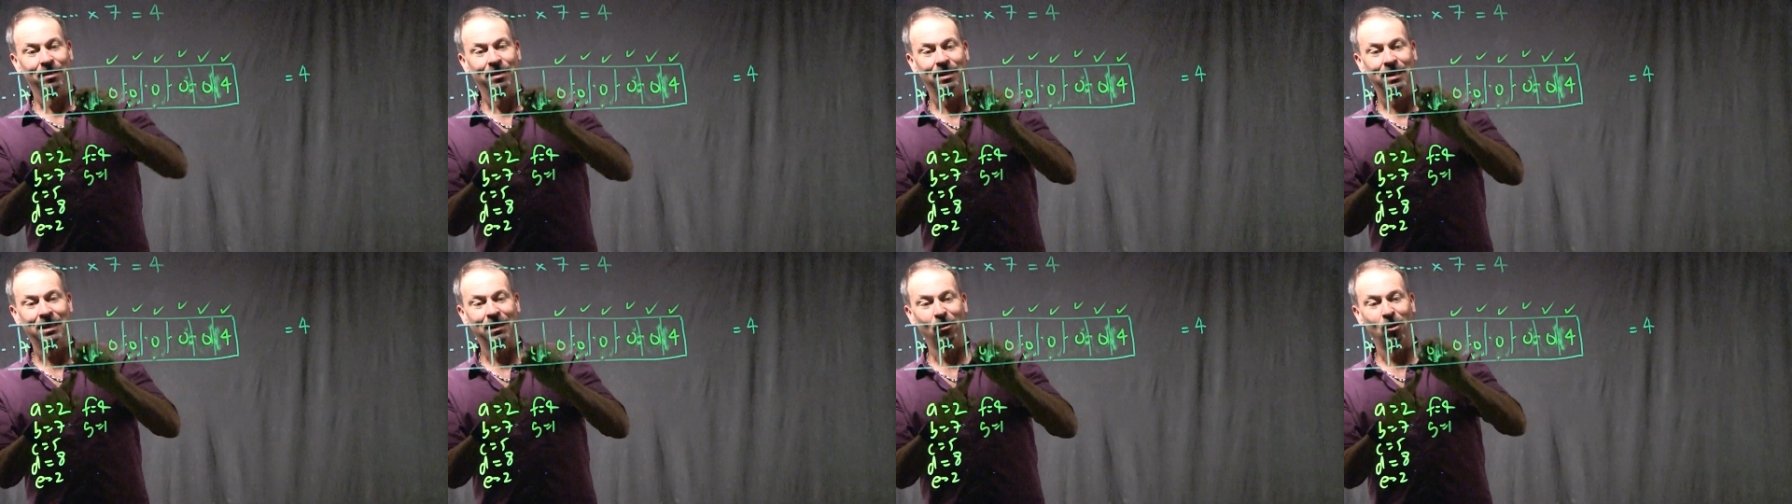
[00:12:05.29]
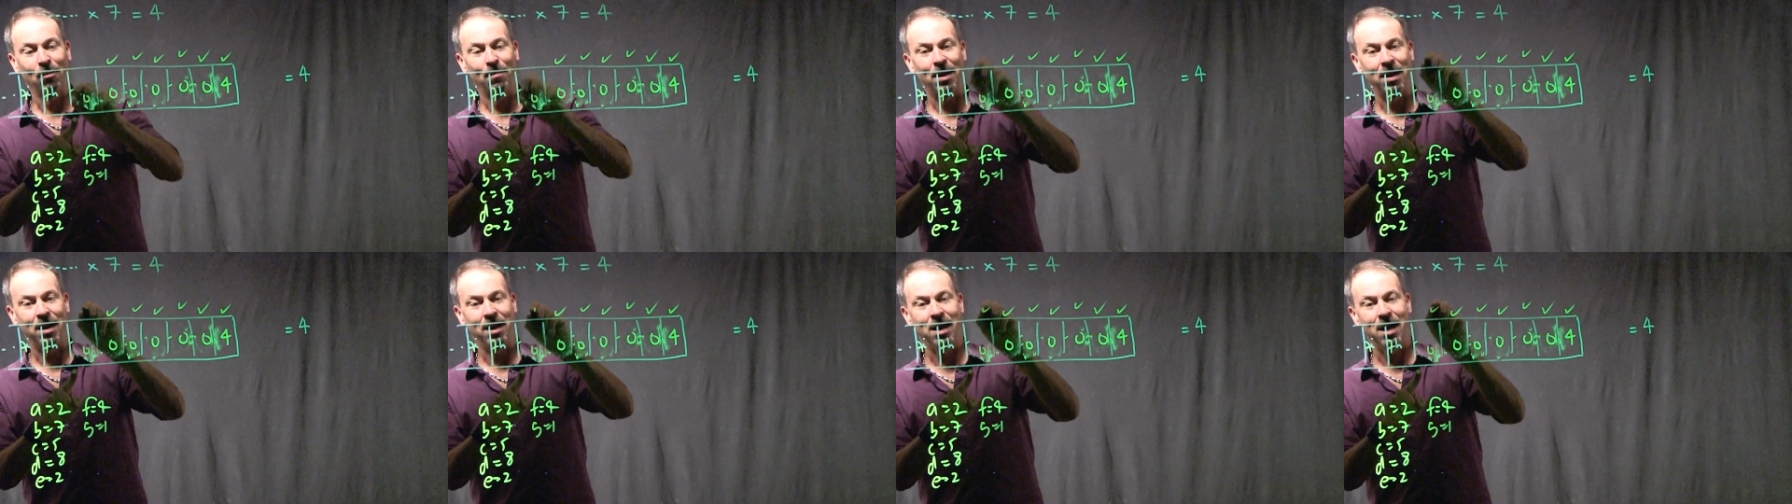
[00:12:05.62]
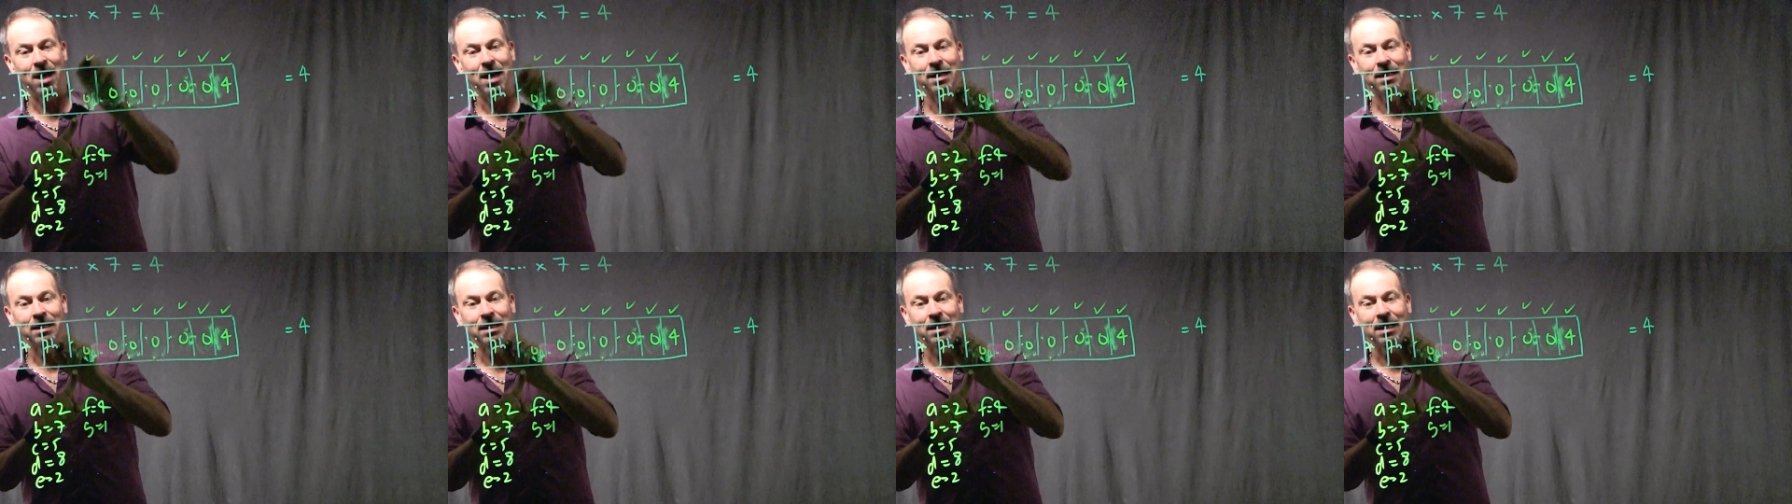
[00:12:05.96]
0
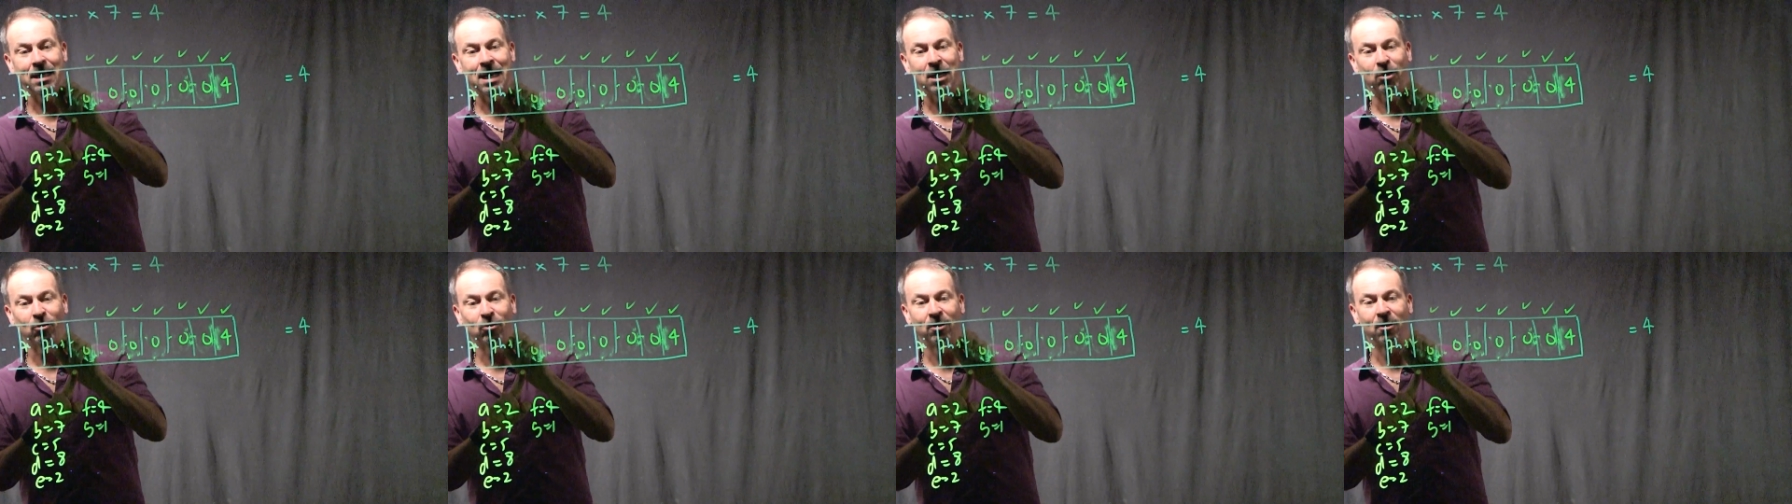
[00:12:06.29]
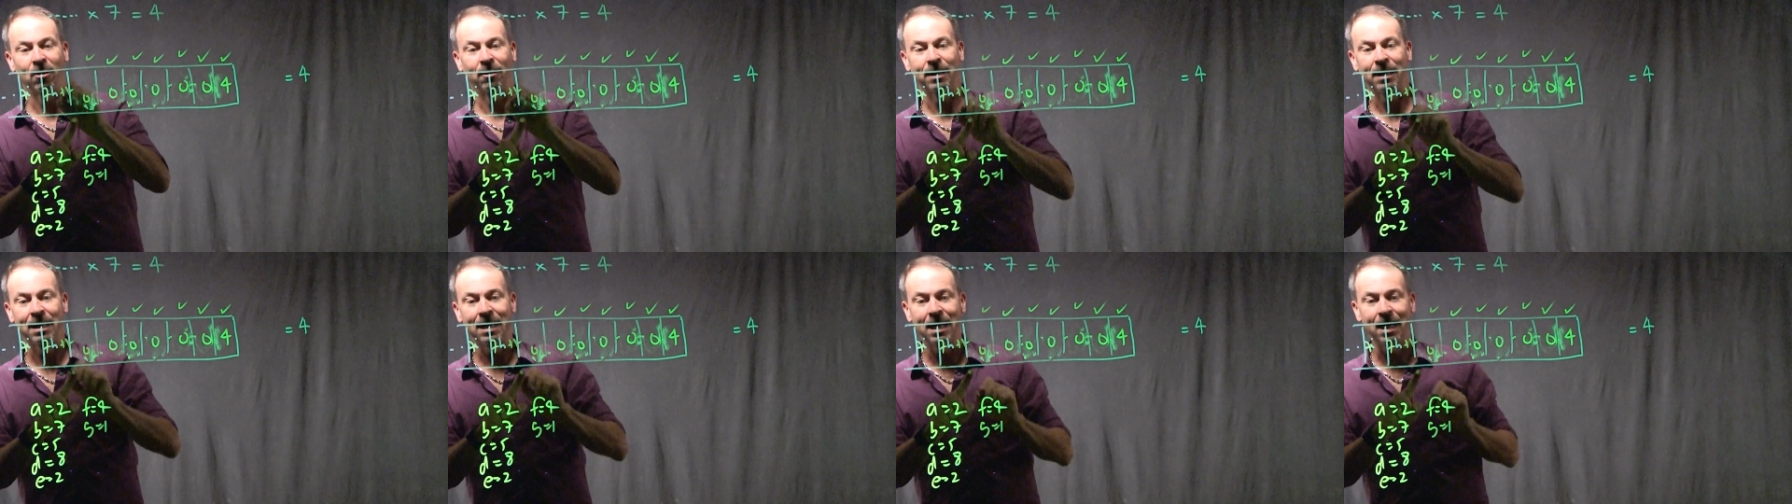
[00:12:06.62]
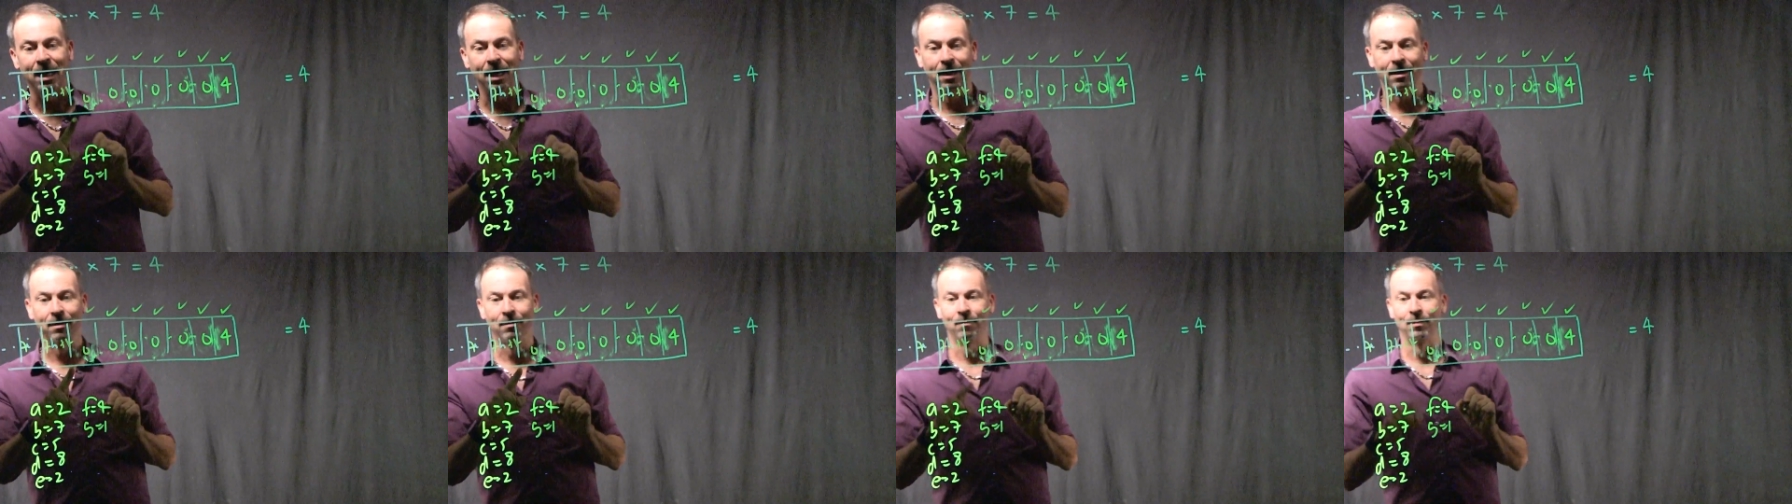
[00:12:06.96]
behind, extra dot
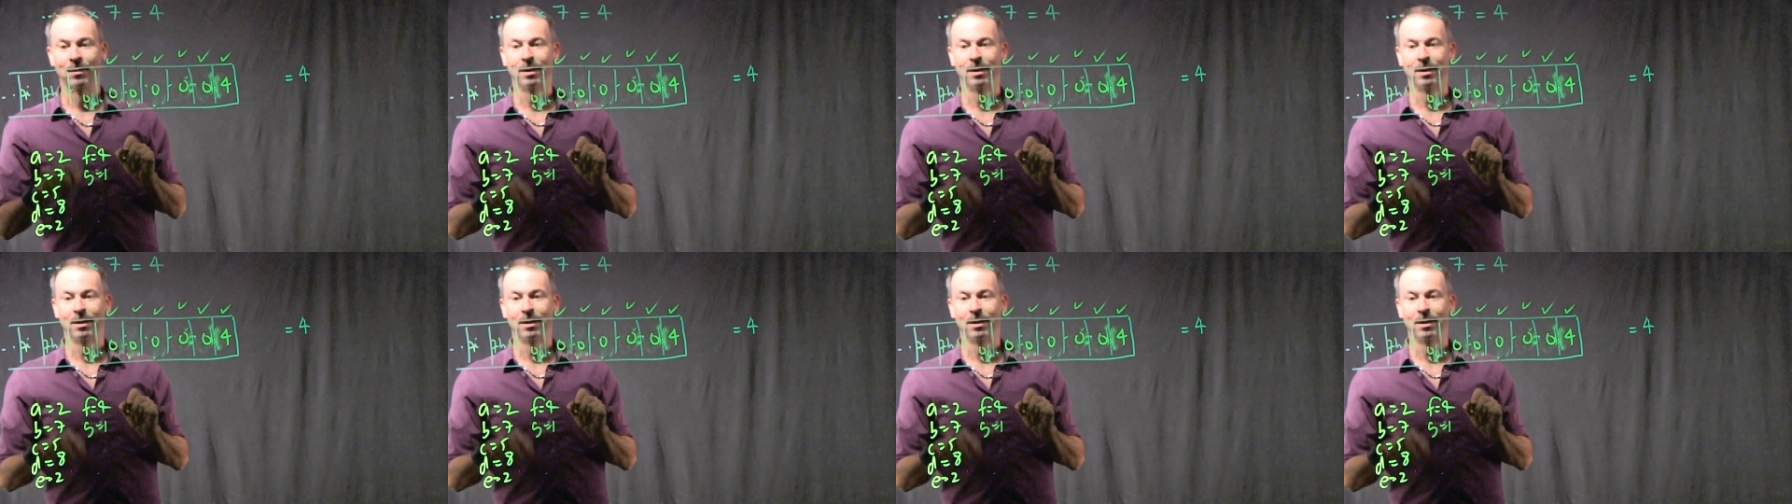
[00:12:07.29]
here.